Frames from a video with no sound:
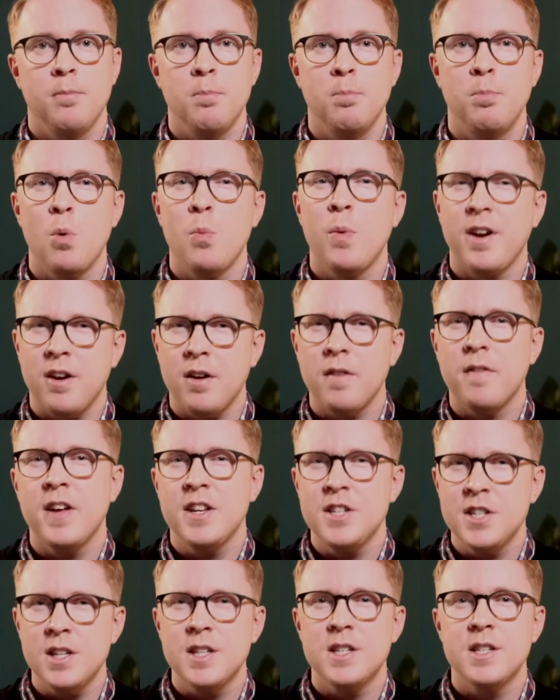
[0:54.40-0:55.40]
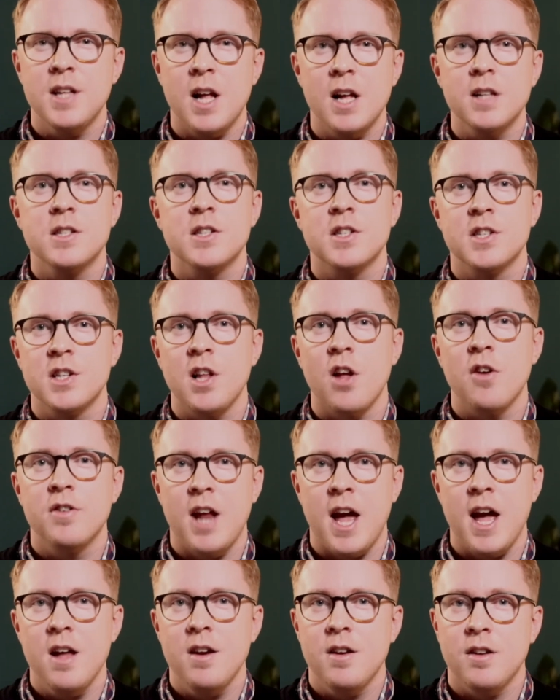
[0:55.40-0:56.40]
But when it eventually starts to slow
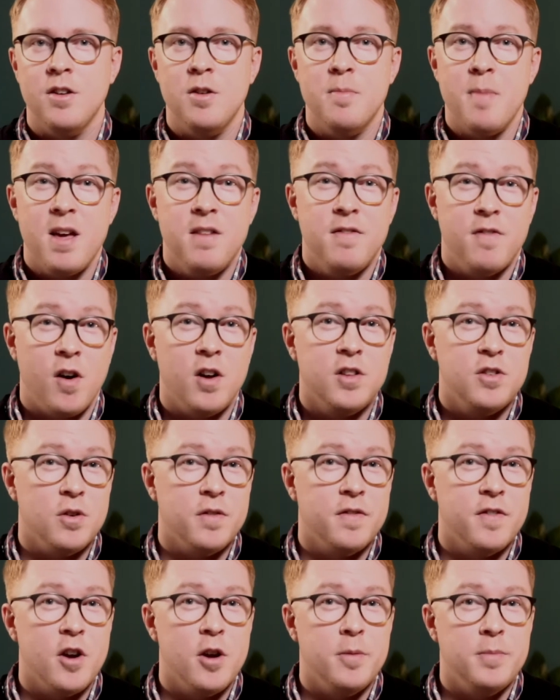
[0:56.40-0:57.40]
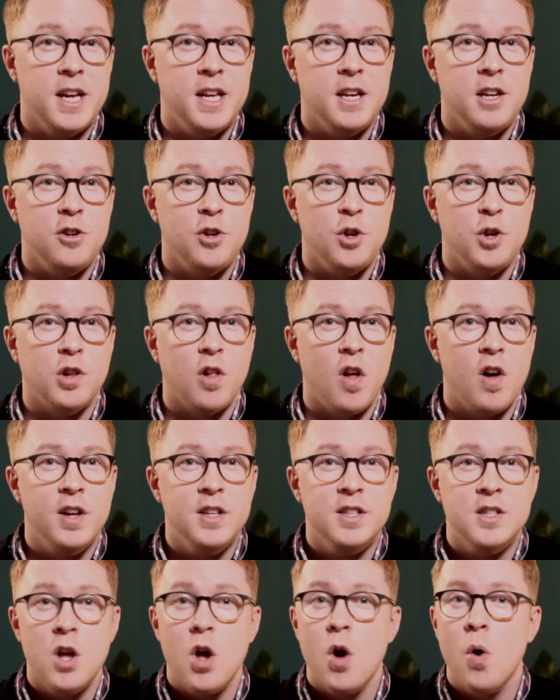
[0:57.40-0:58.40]
down and you may find your firm needing new
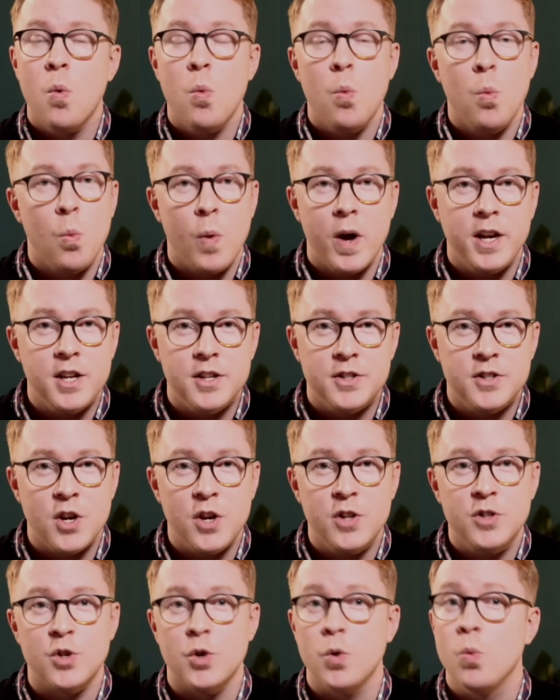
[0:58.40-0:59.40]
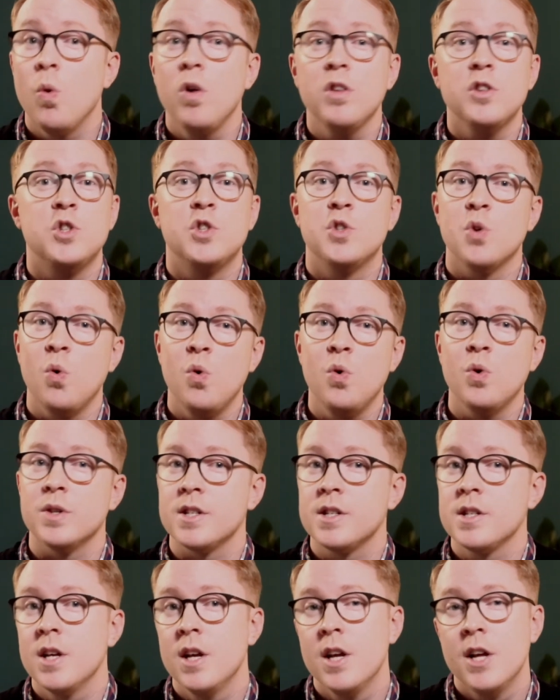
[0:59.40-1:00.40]
clients, where do you turn to? What
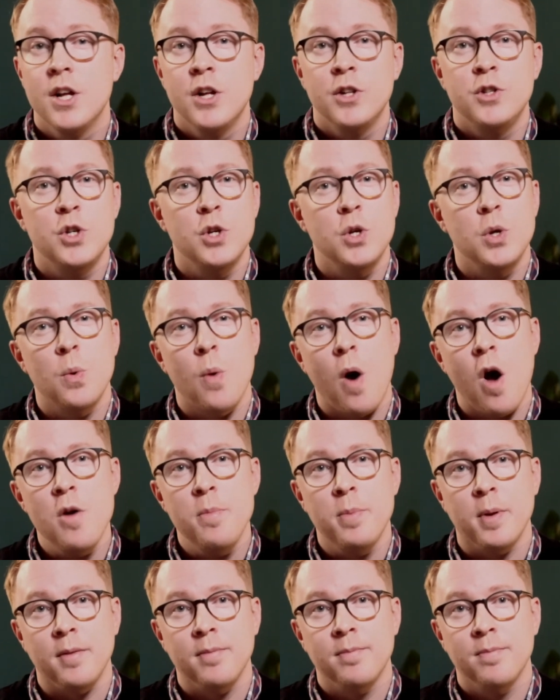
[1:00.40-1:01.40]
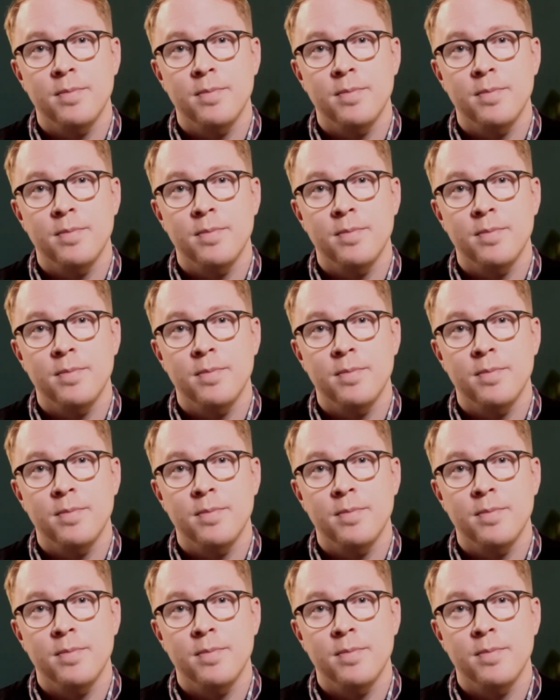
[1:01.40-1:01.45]
doors do you open?